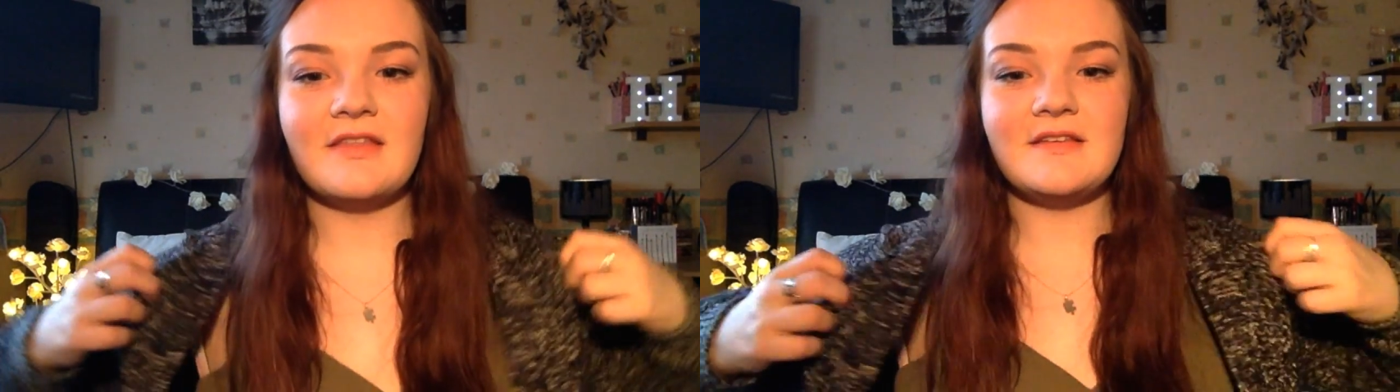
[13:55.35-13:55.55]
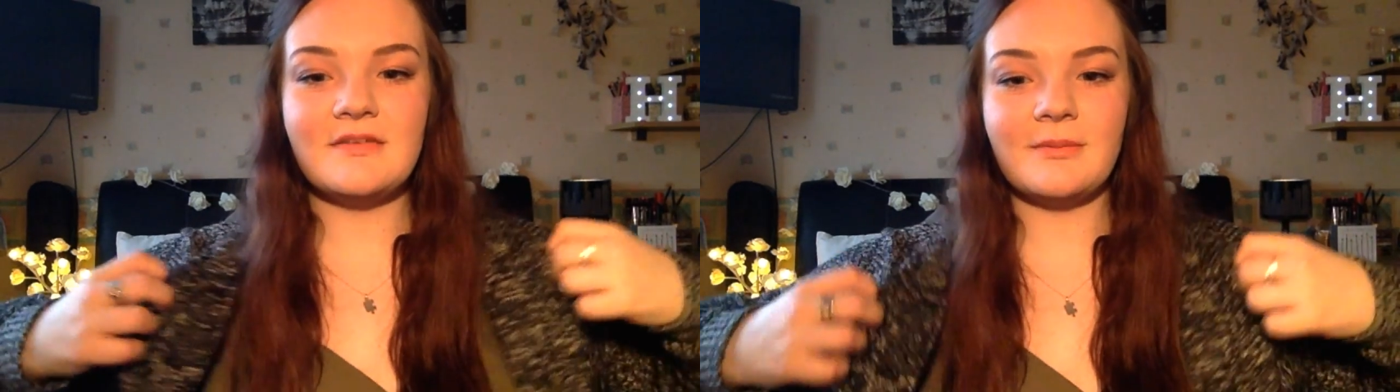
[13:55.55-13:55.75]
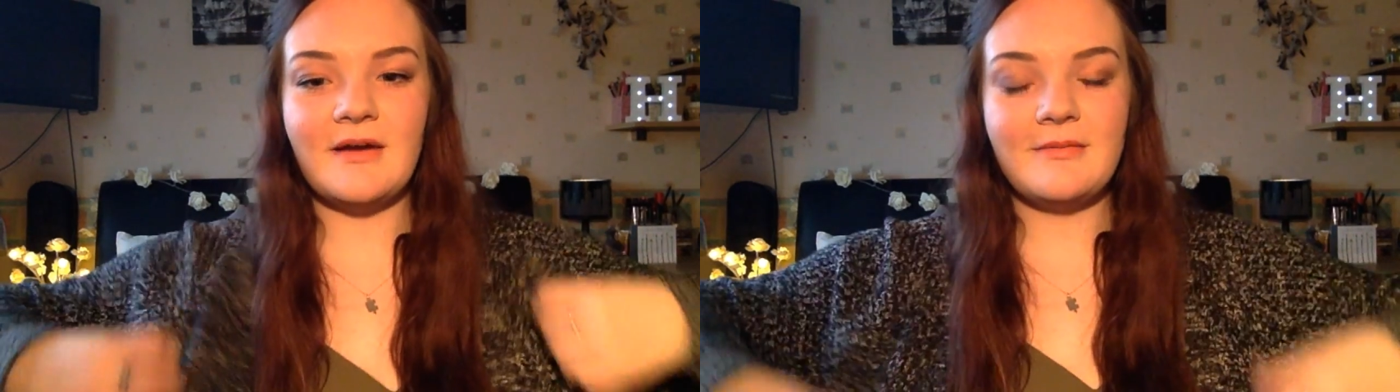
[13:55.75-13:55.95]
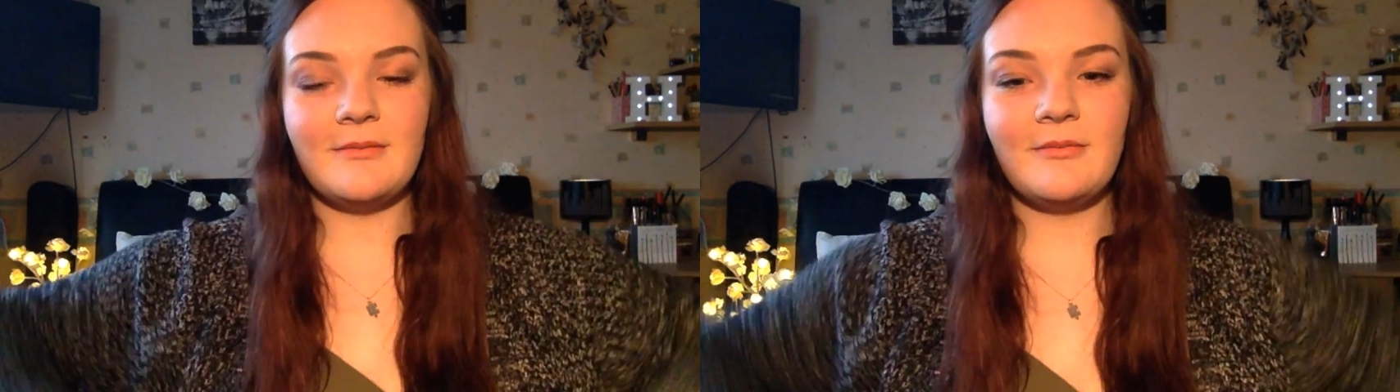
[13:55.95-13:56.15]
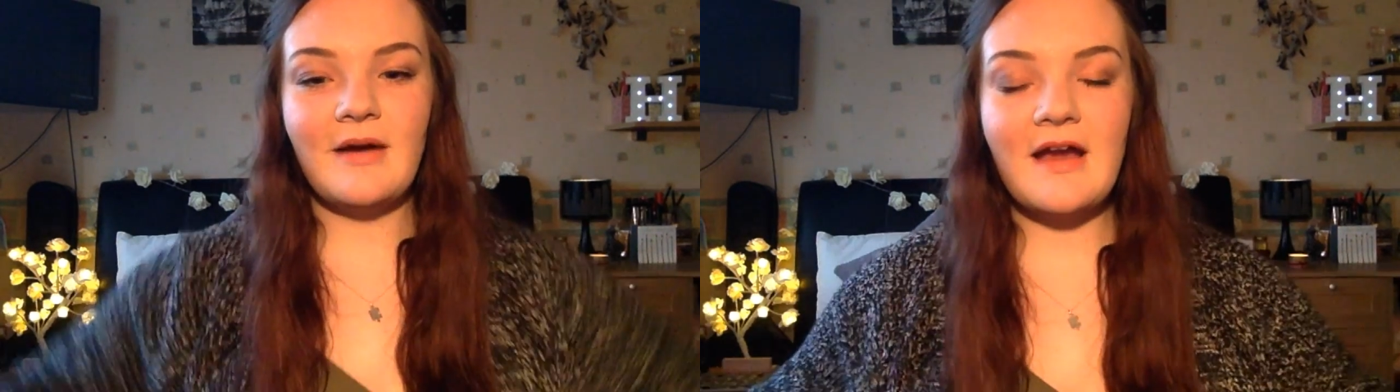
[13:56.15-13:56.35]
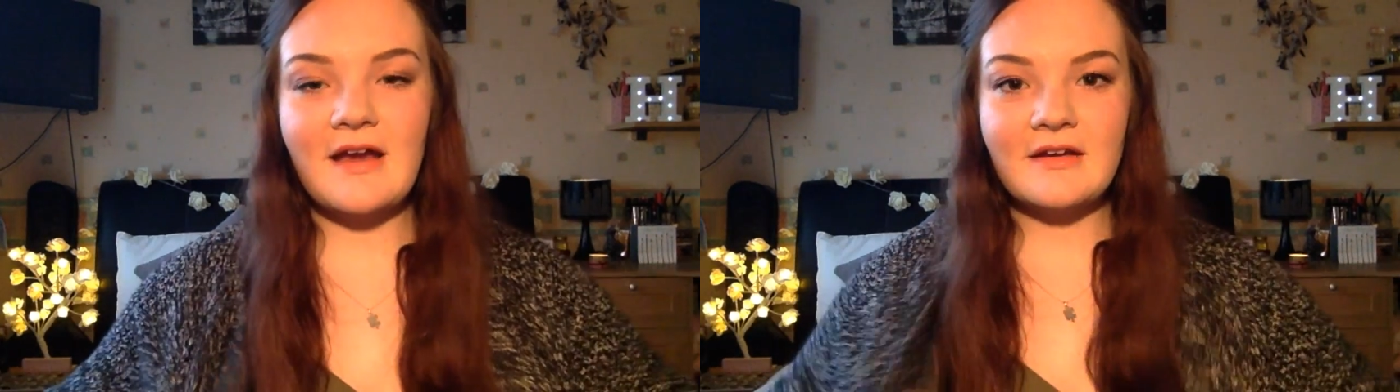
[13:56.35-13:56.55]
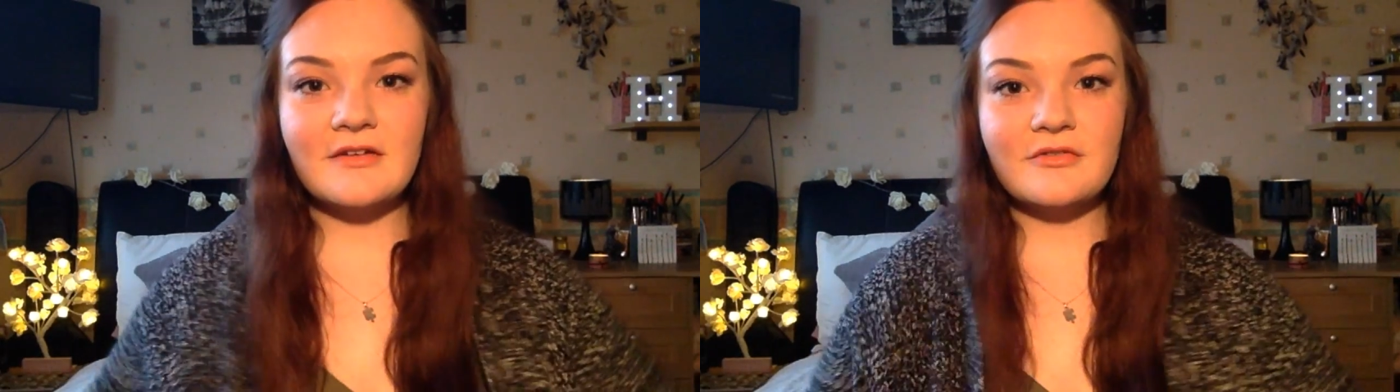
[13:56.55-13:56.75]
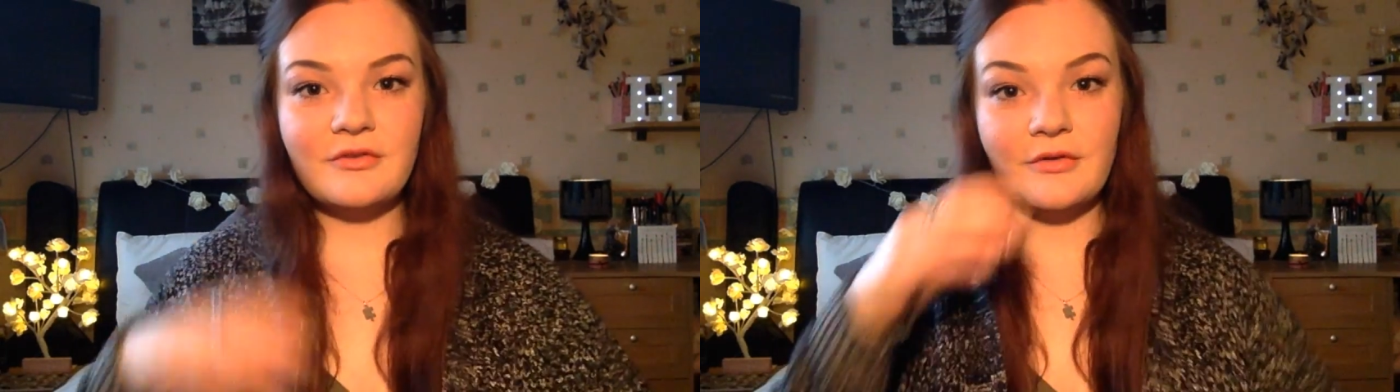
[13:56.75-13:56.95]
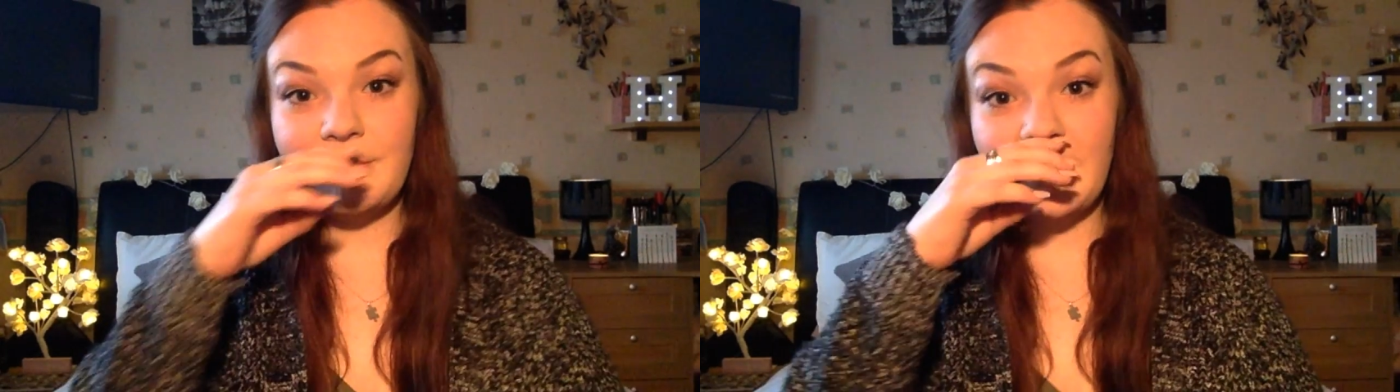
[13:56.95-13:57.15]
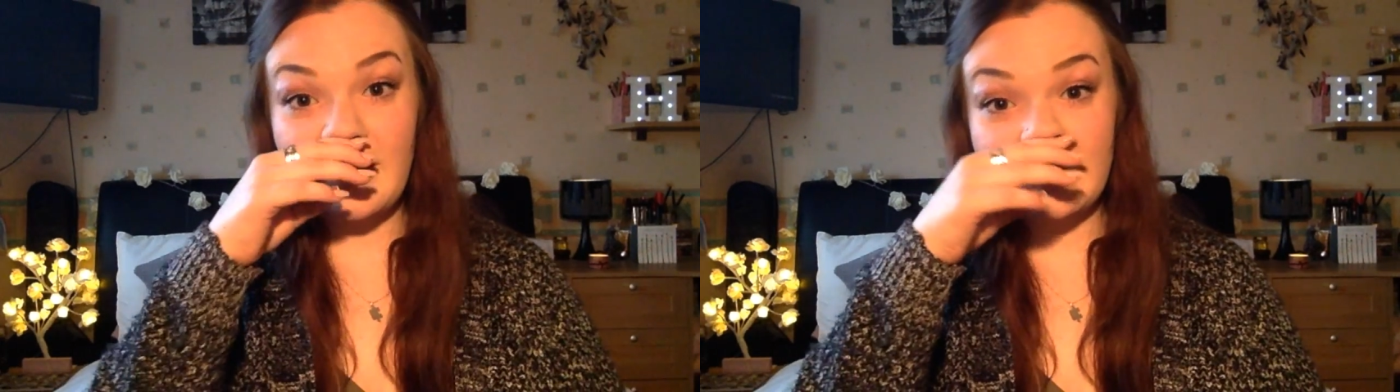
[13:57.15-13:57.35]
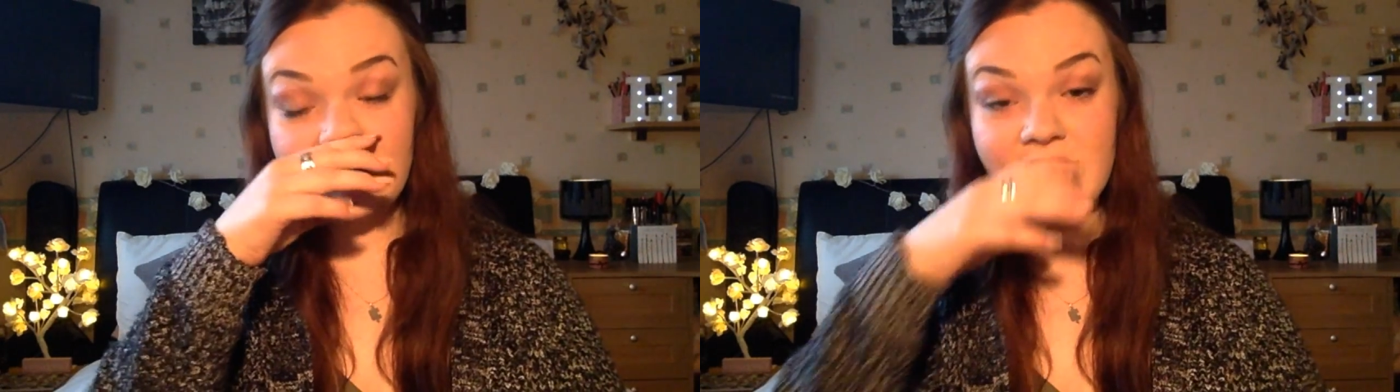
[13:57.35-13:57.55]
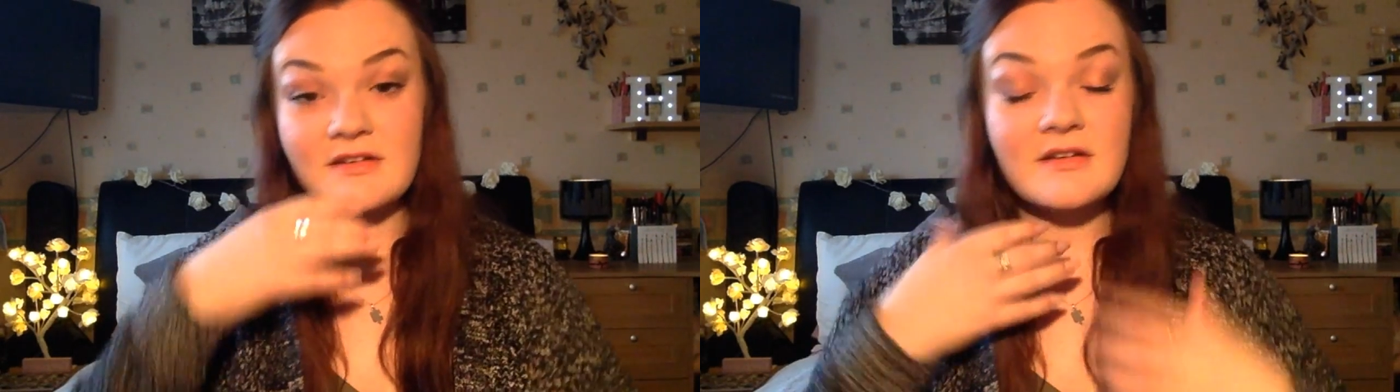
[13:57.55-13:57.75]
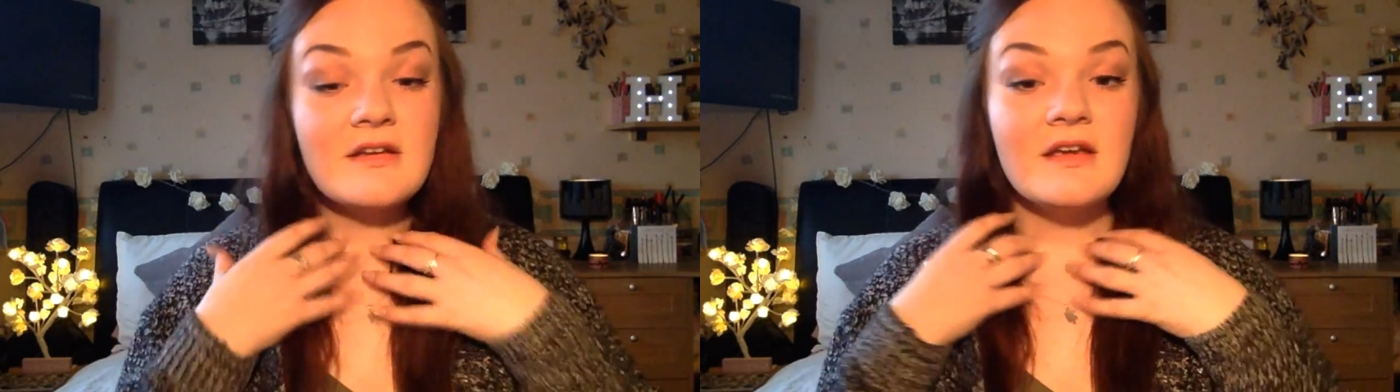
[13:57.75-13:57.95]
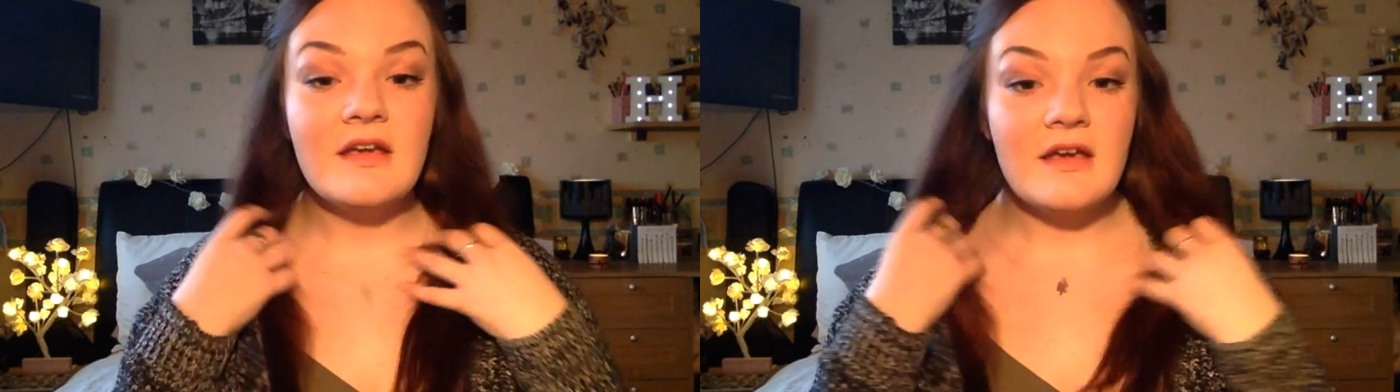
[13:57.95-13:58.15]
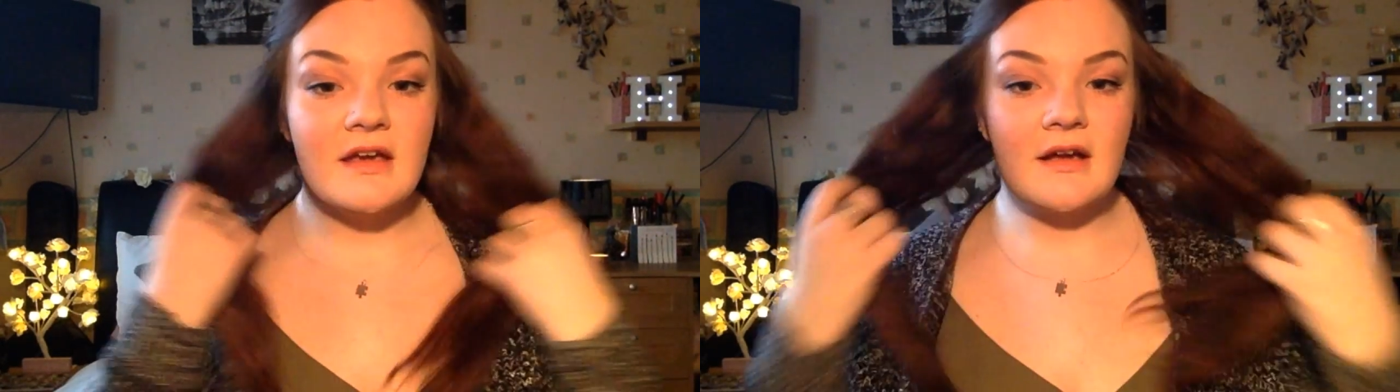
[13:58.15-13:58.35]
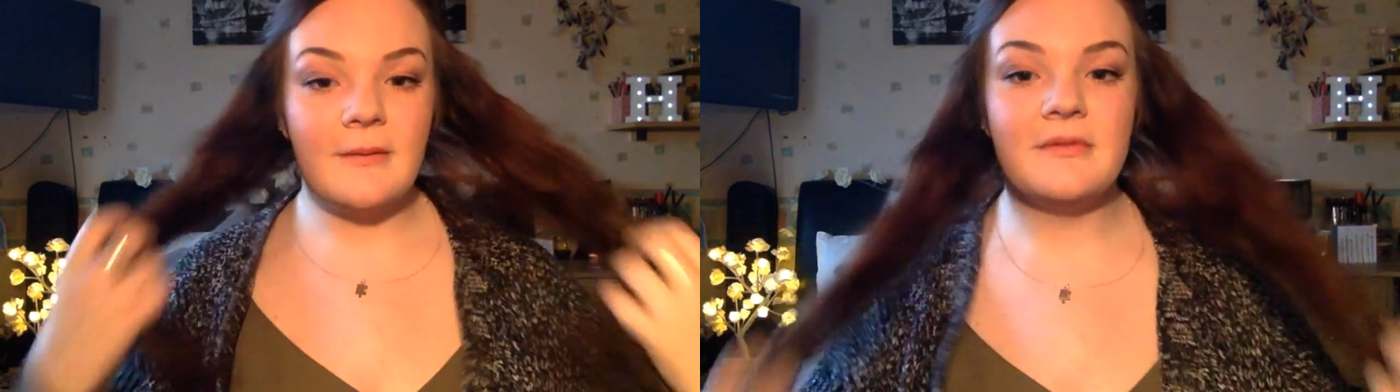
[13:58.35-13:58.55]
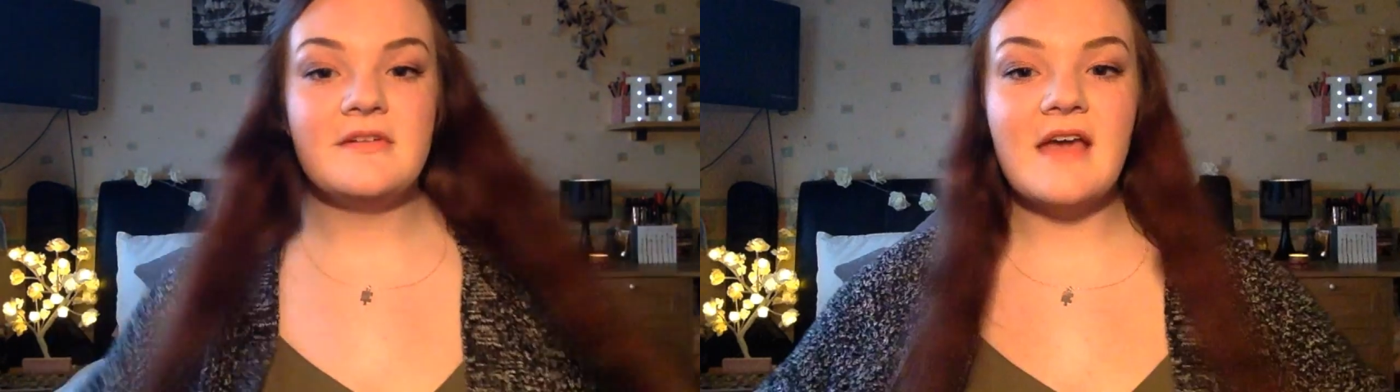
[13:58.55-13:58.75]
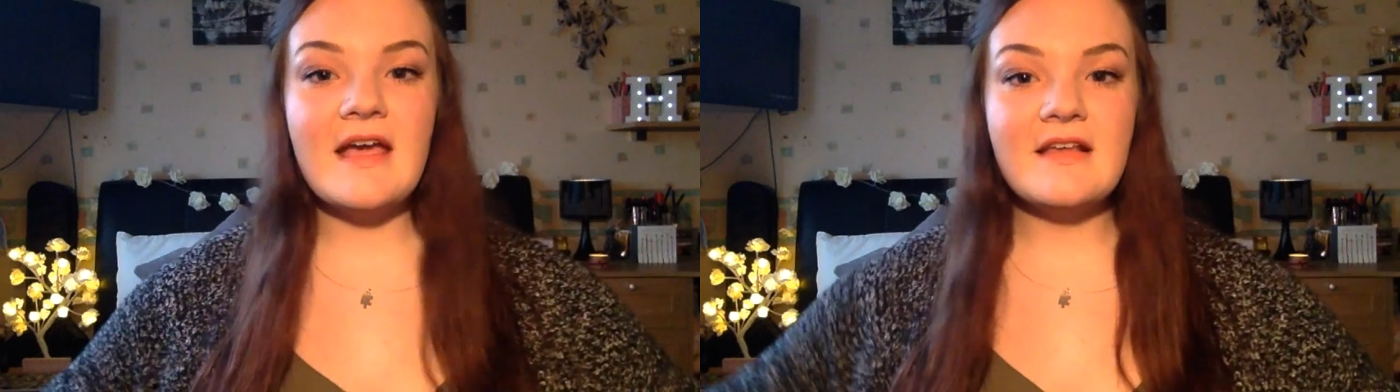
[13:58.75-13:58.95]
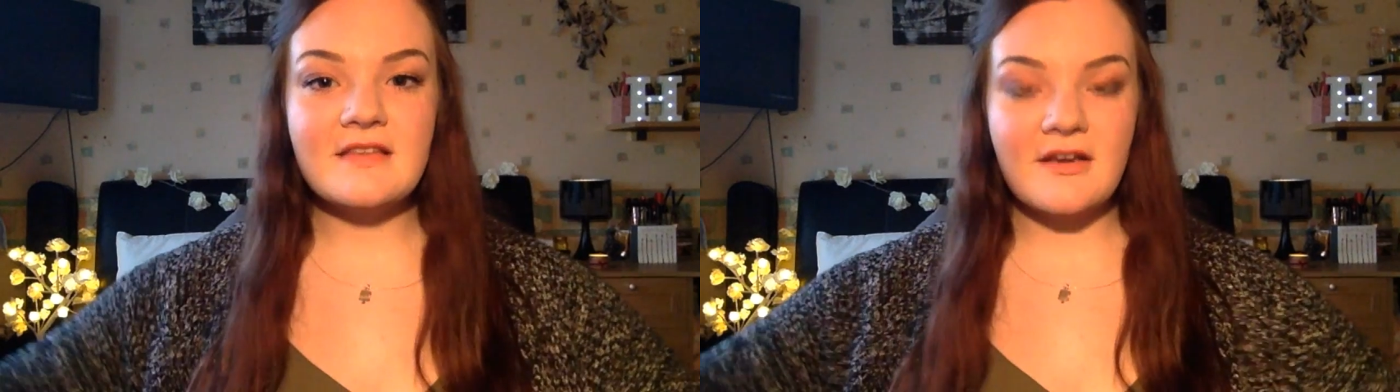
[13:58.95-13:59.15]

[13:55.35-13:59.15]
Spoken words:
This is what I've been wearing for the past couple of days.